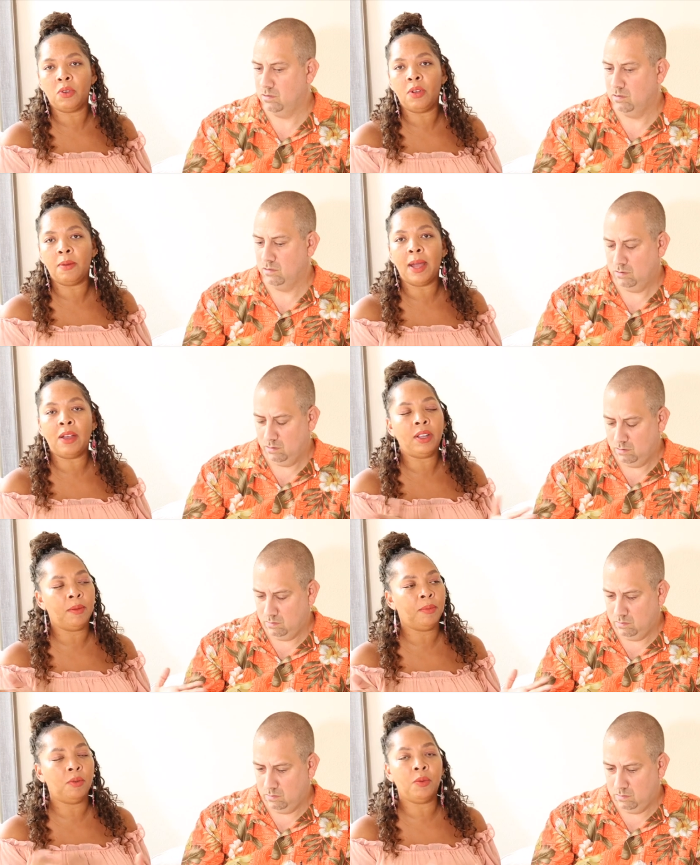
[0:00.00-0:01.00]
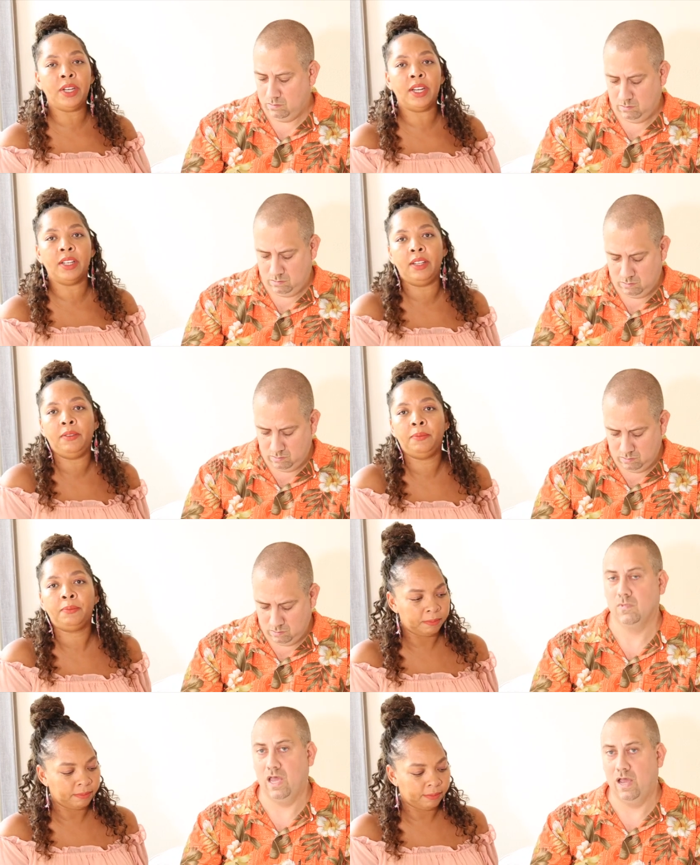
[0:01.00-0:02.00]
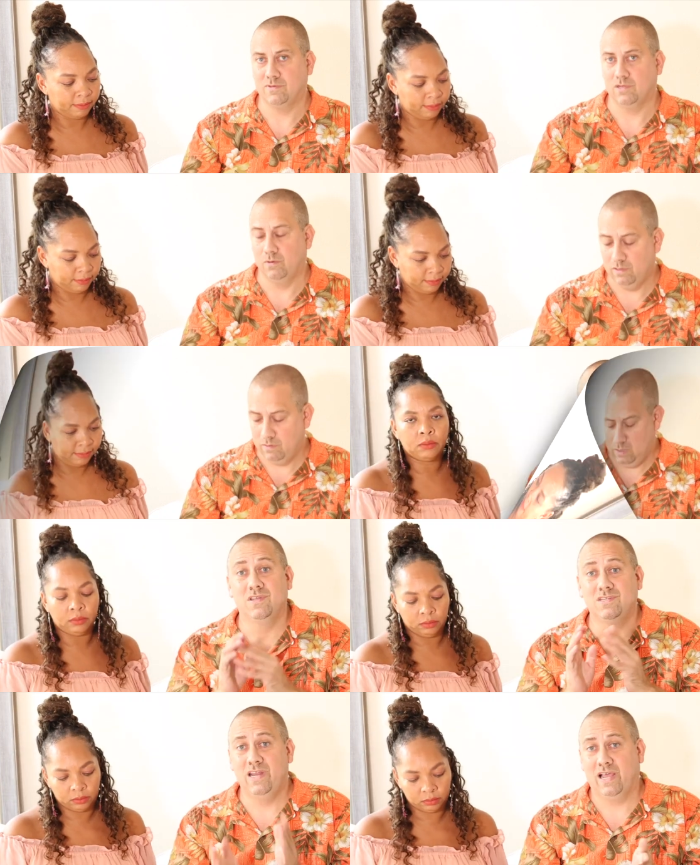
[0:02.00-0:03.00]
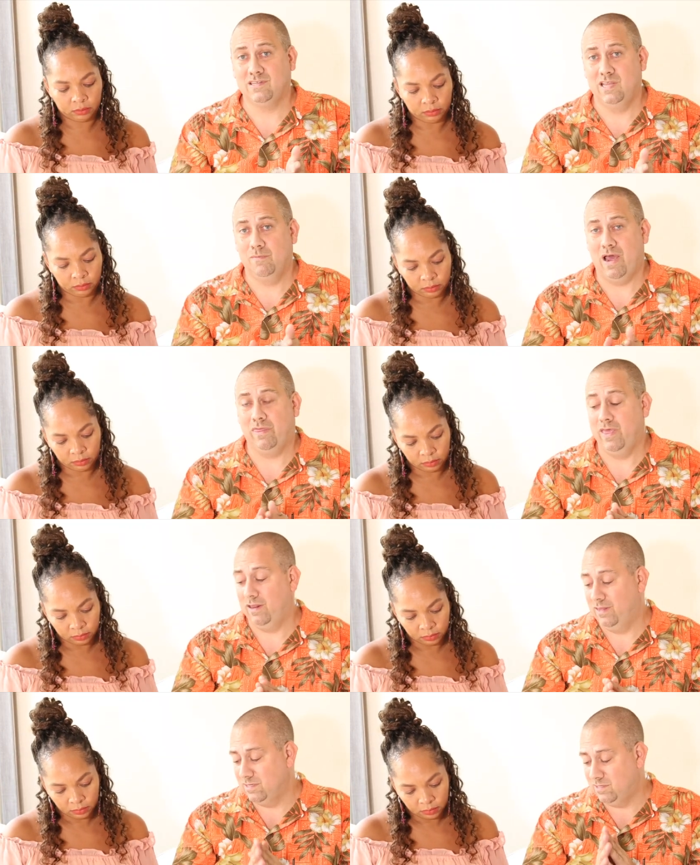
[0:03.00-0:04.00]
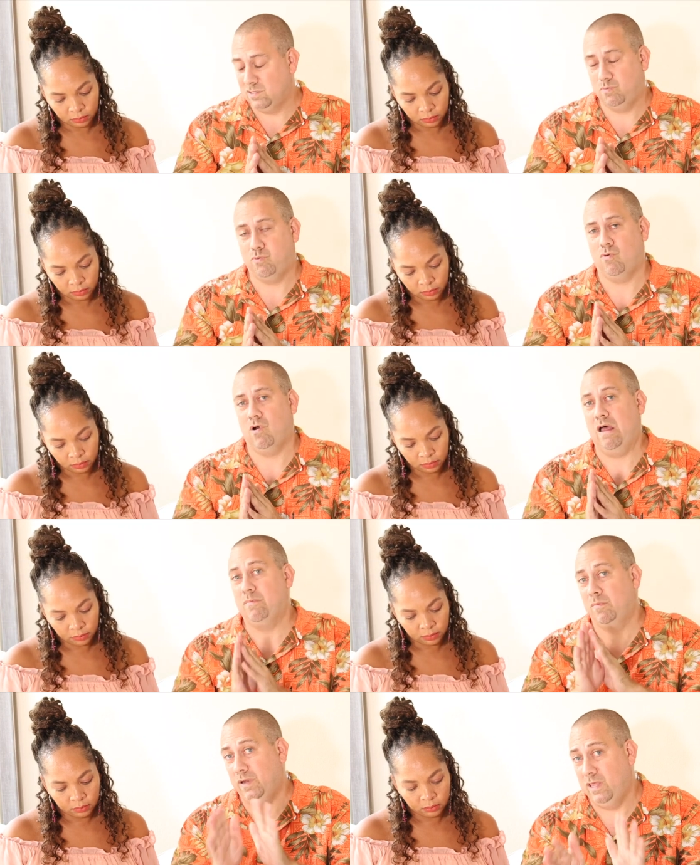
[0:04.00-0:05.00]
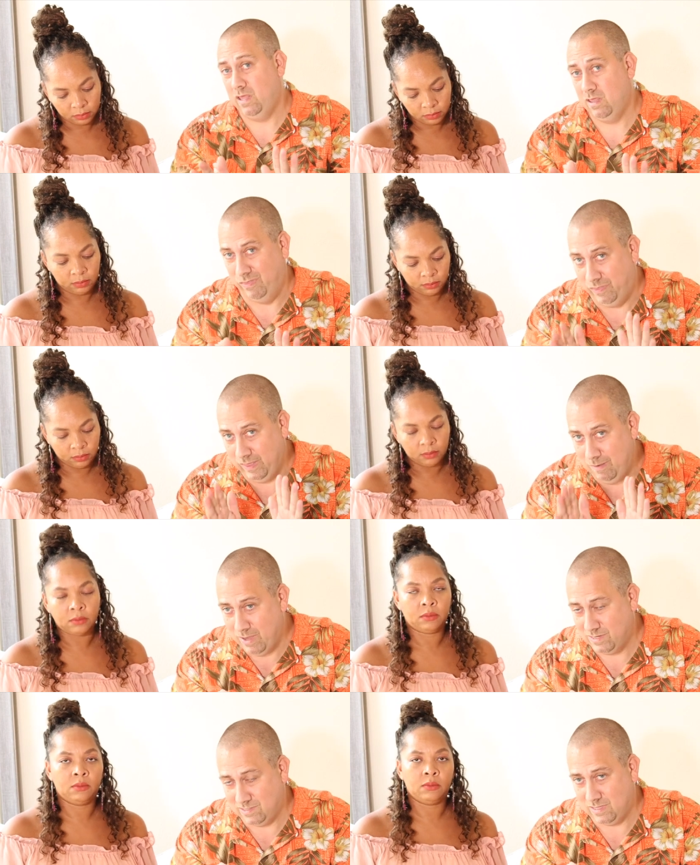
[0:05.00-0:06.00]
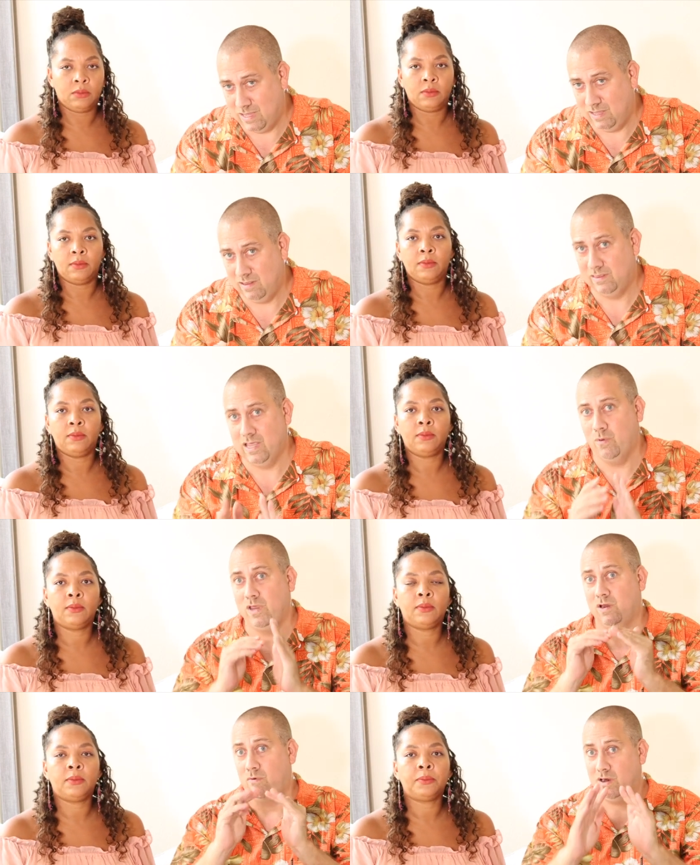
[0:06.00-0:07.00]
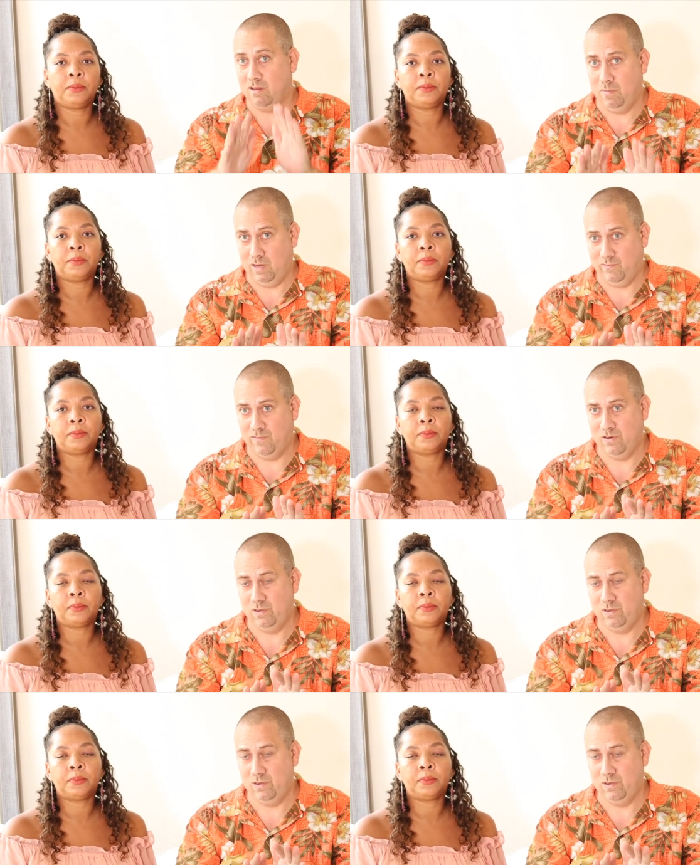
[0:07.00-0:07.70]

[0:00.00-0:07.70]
Speaker 1: throw them out, and boom, we're done.
Speaker 2: Yeah, absolutely. So this next tip, I think this is probably the best thing that we can recommend for